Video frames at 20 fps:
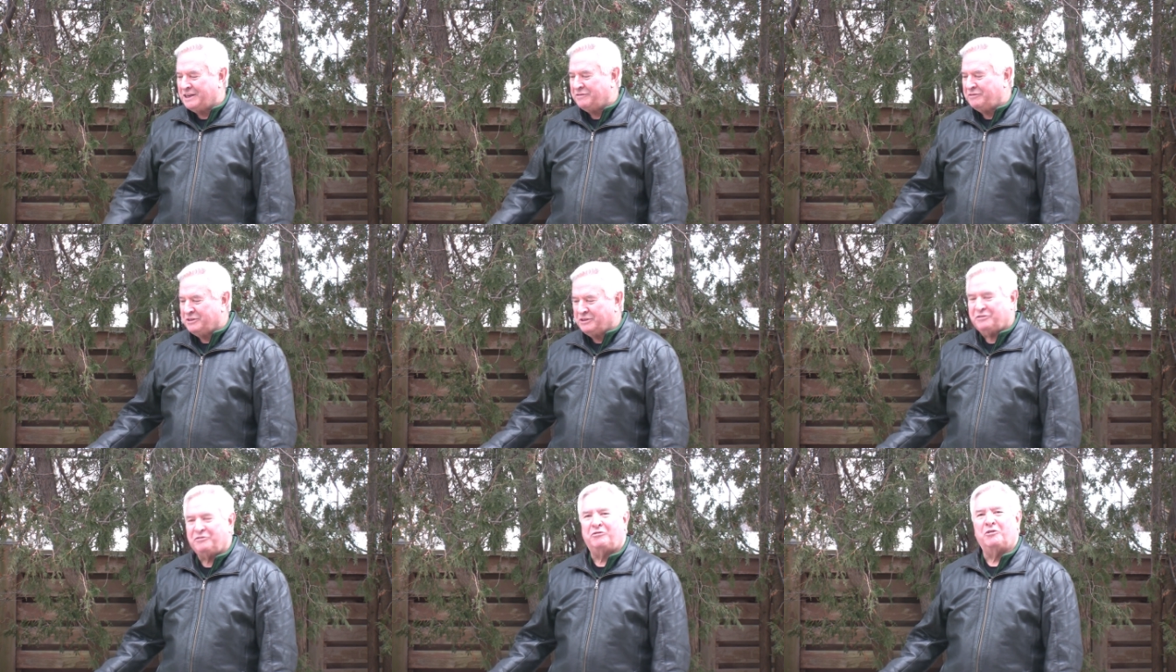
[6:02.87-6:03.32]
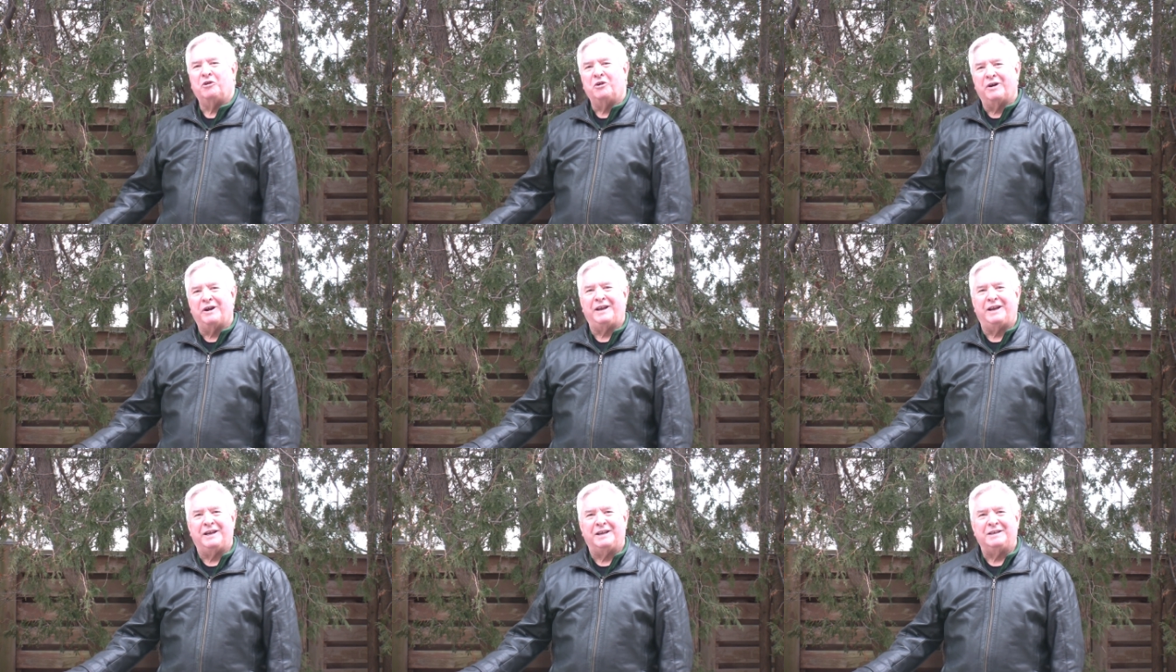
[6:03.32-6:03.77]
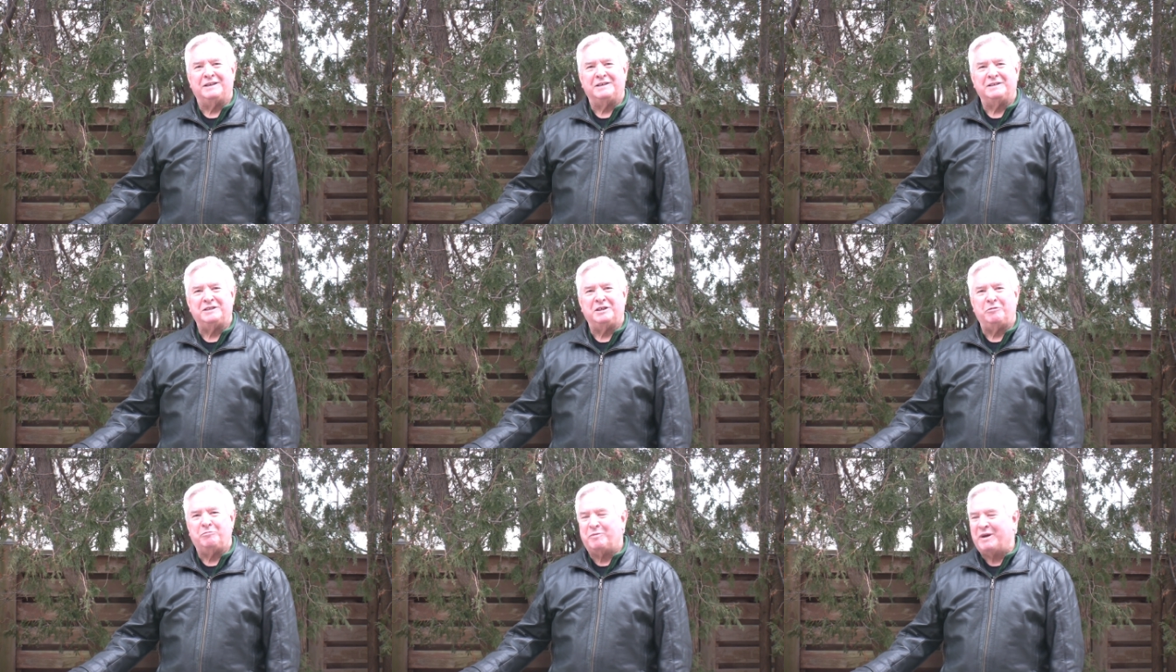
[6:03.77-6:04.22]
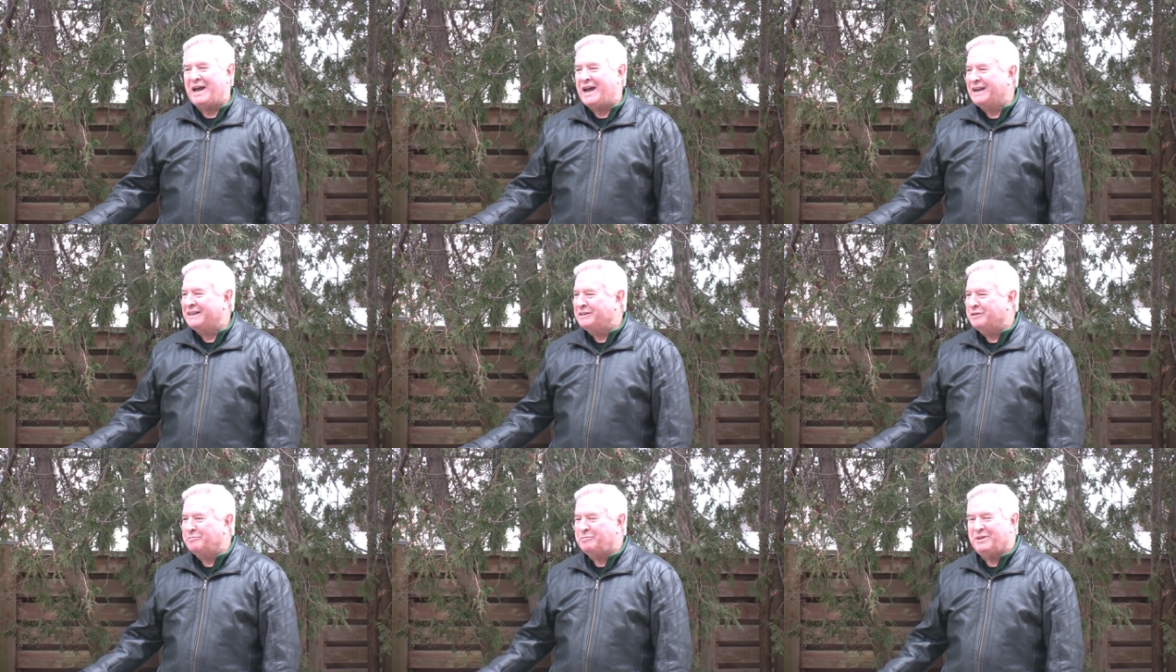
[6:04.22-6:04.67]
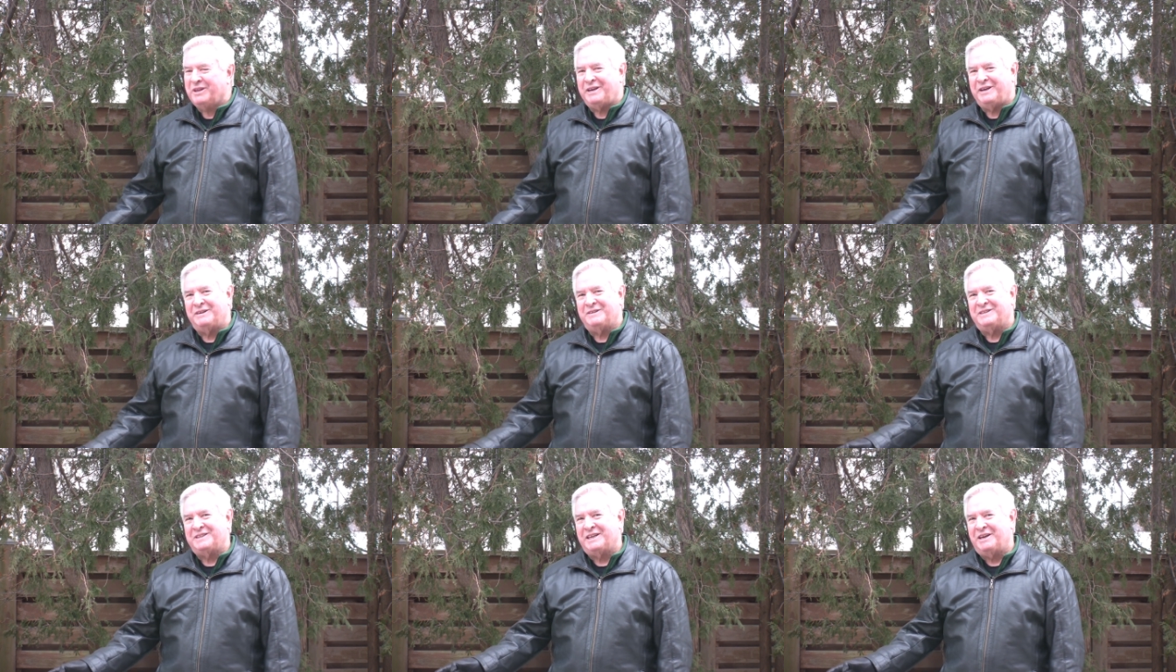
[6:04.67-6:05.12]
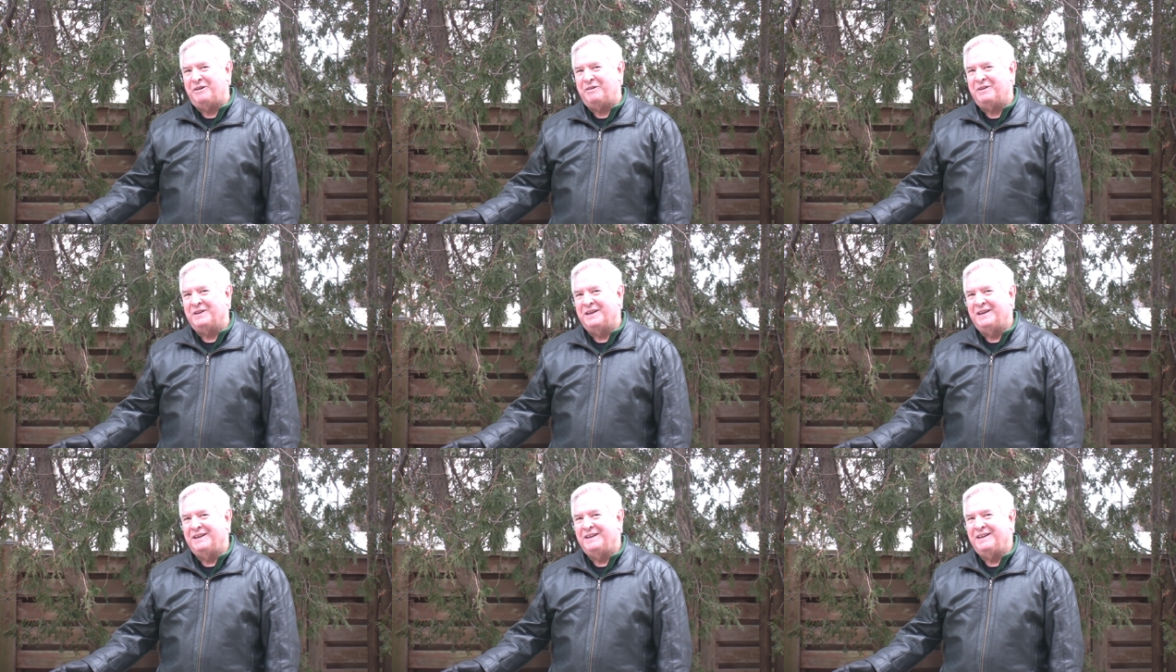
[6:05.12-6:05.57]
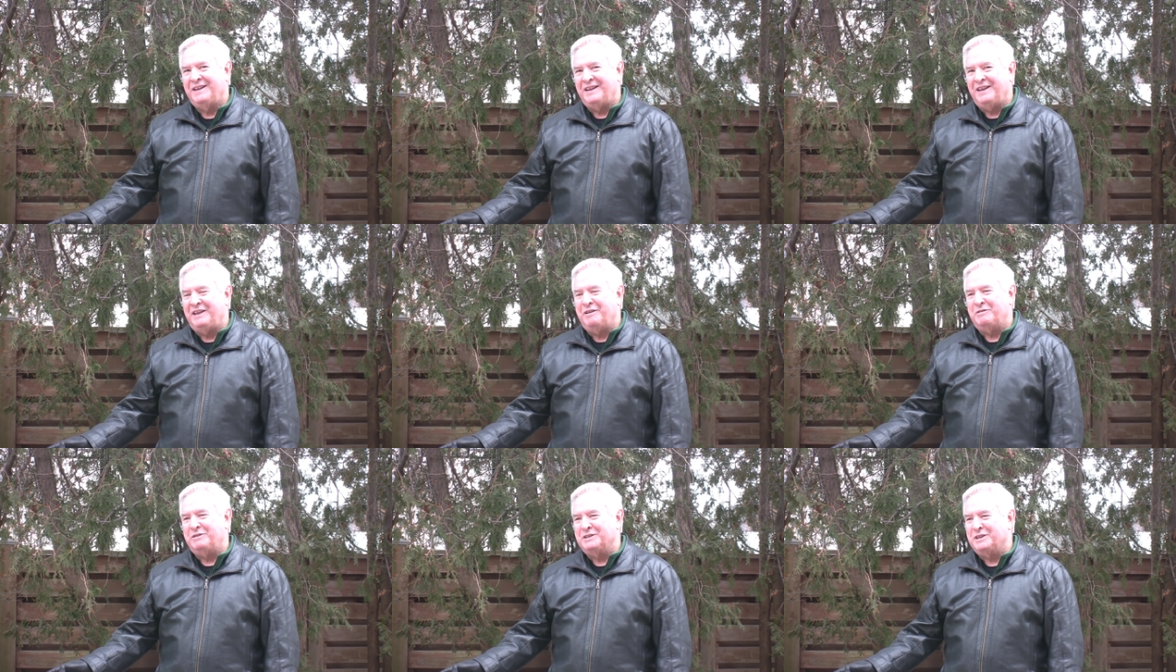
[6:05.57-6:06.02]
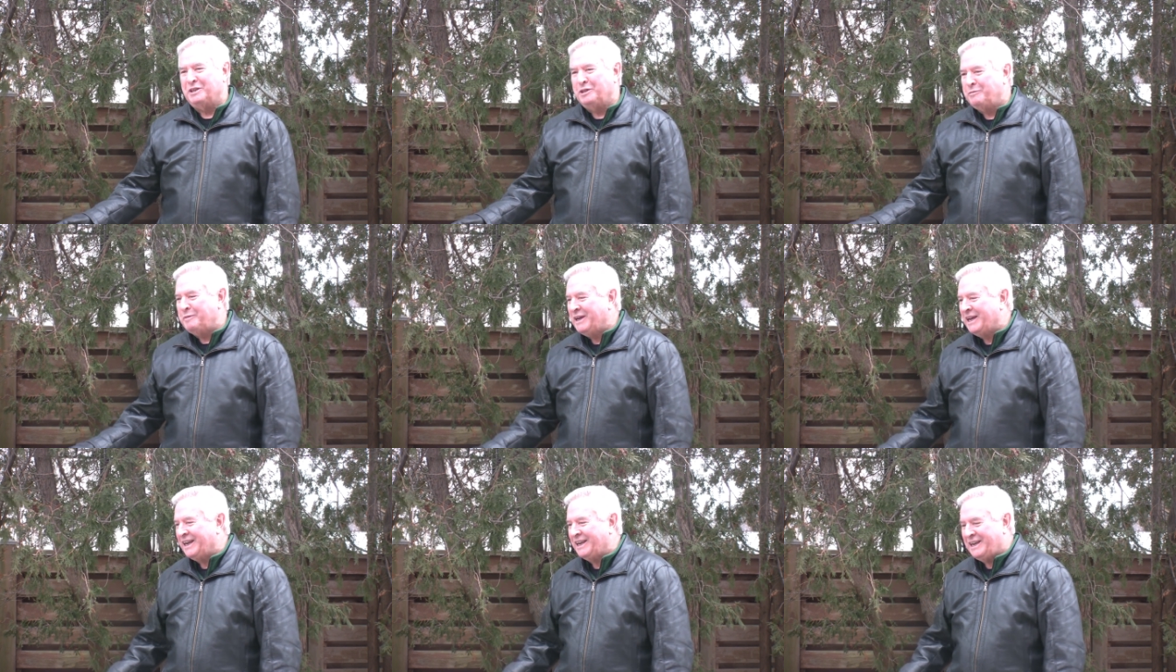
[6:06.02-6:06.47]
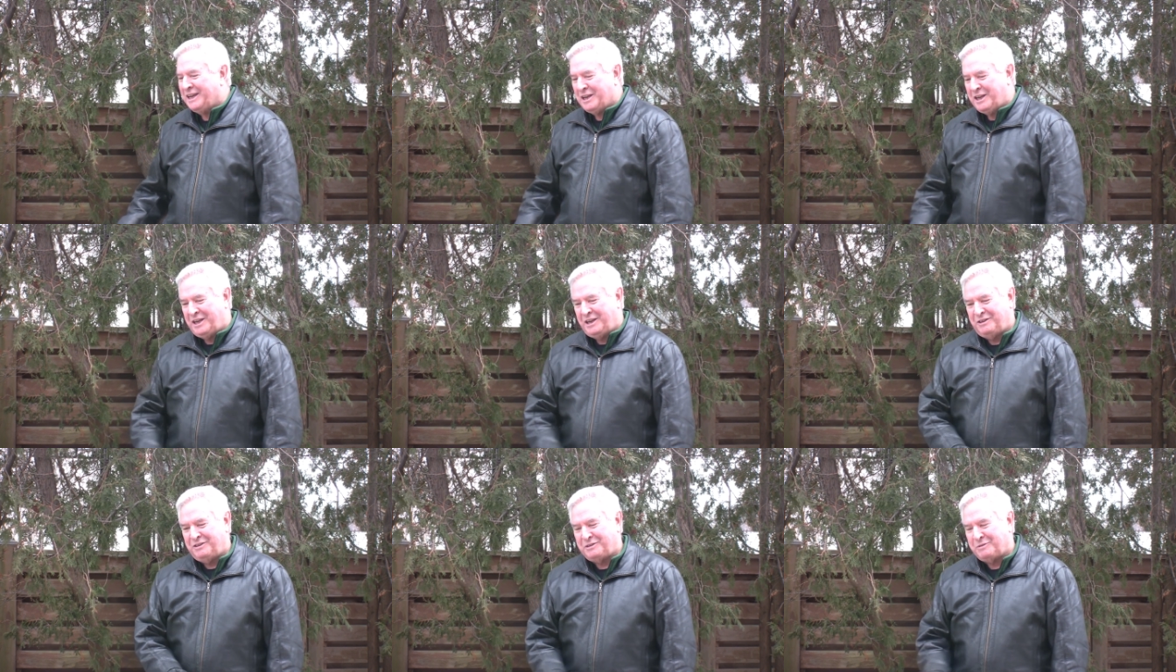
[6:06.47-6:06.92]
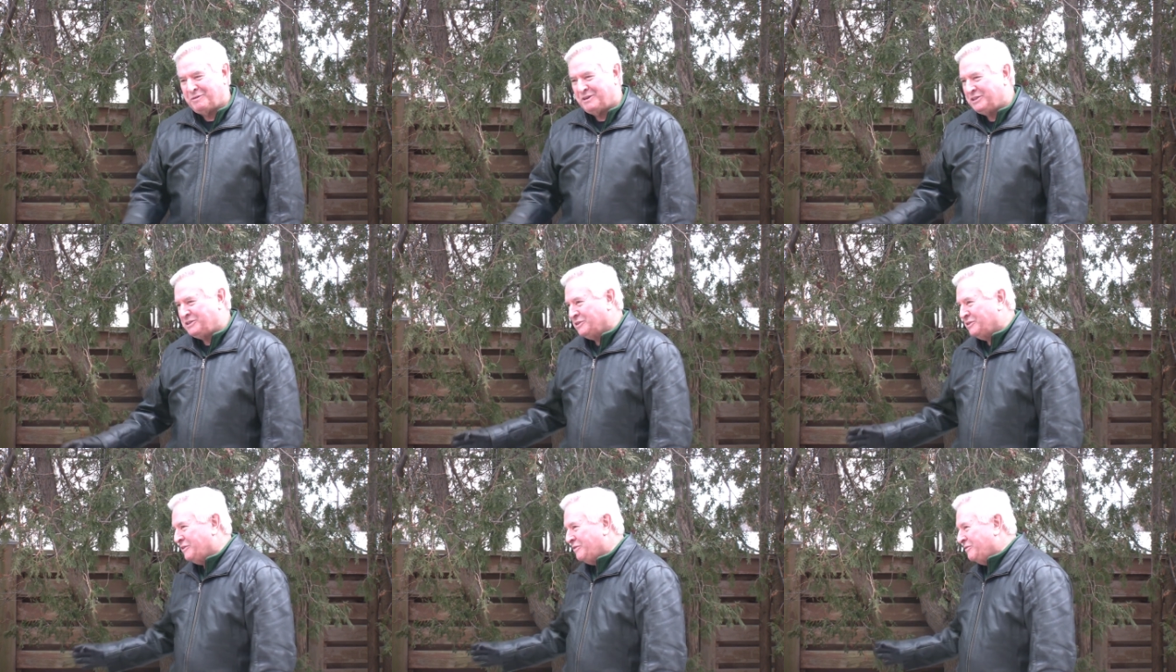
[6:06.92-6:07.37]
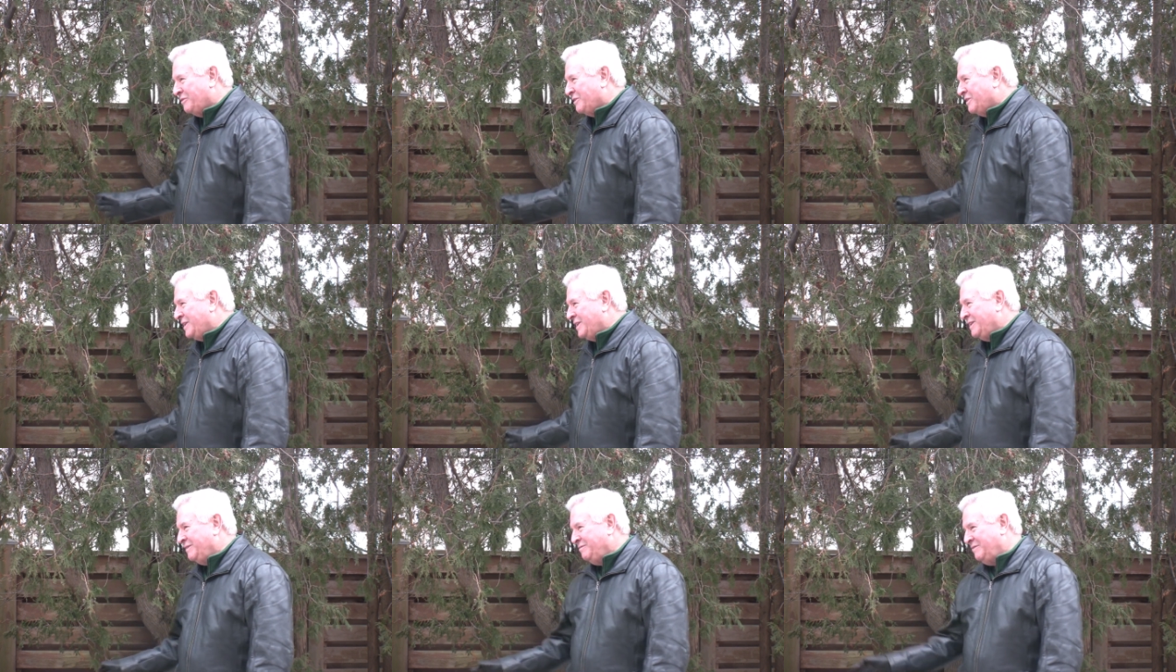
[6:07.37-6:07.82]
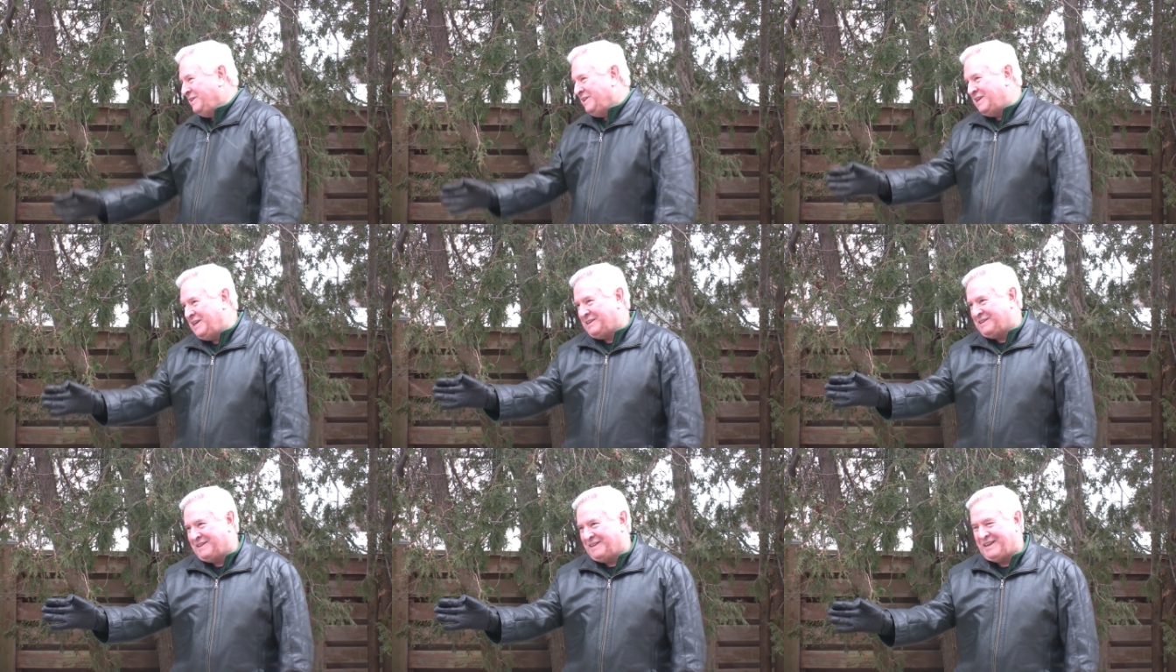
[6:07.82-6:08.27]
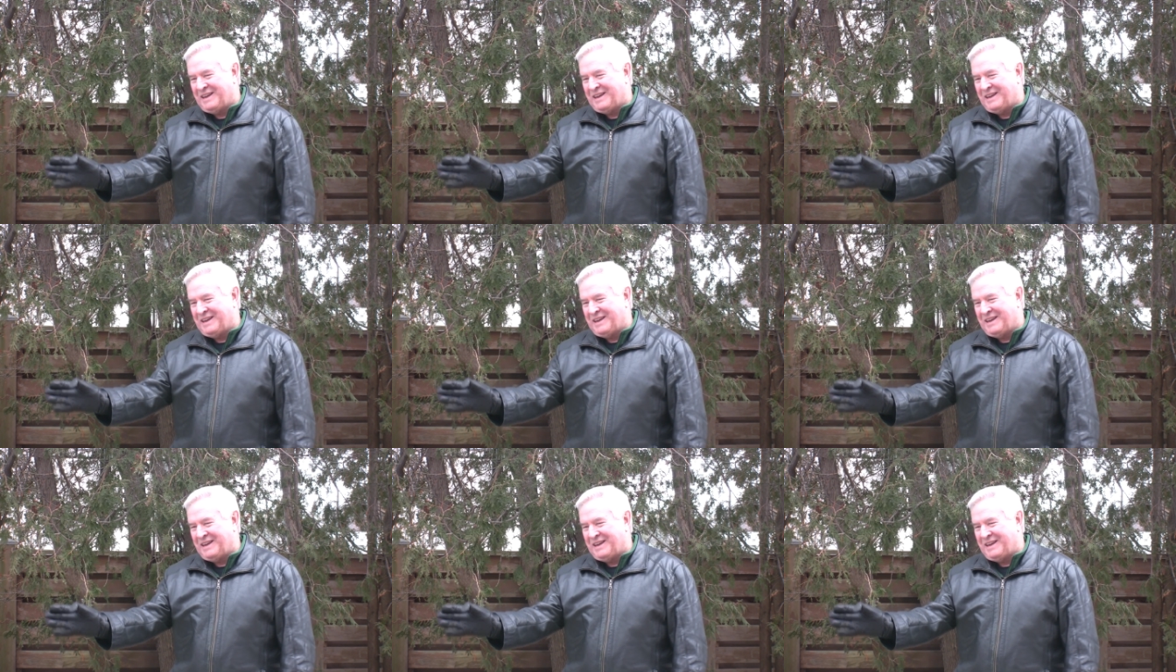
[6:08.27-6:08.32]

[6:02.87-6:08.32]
off his forehand as he backed the players out. Uh, on the backhand, he'd switch over get